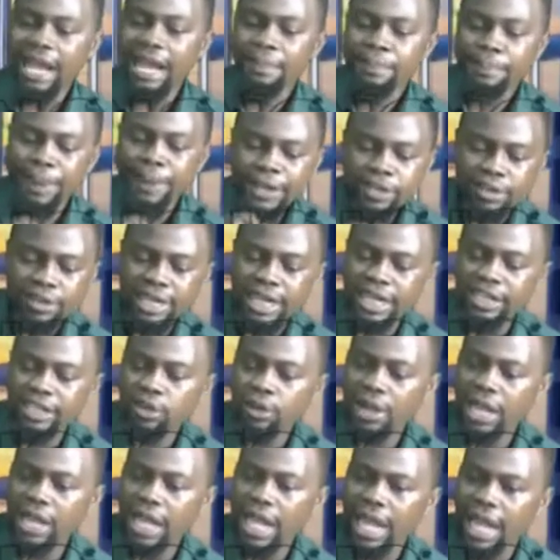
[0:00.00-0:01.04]
part of
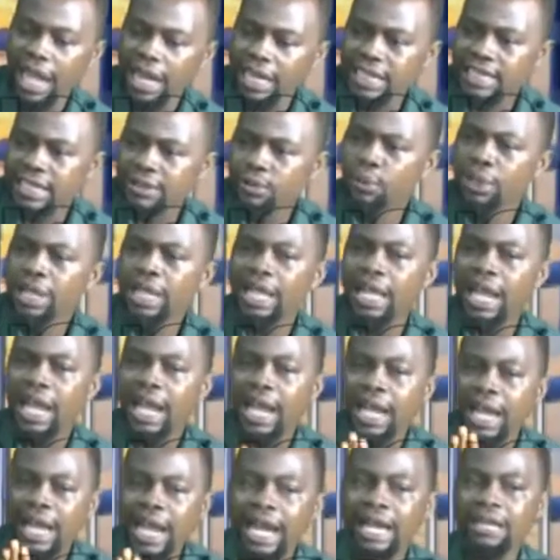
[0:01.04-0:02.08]
electoral acts, we
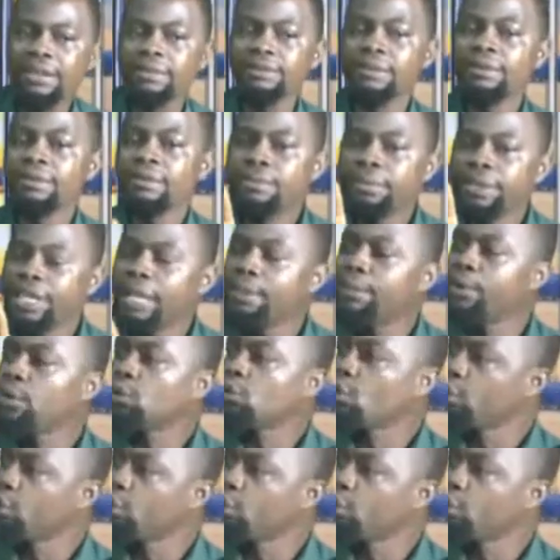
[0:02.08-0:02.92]
can be able to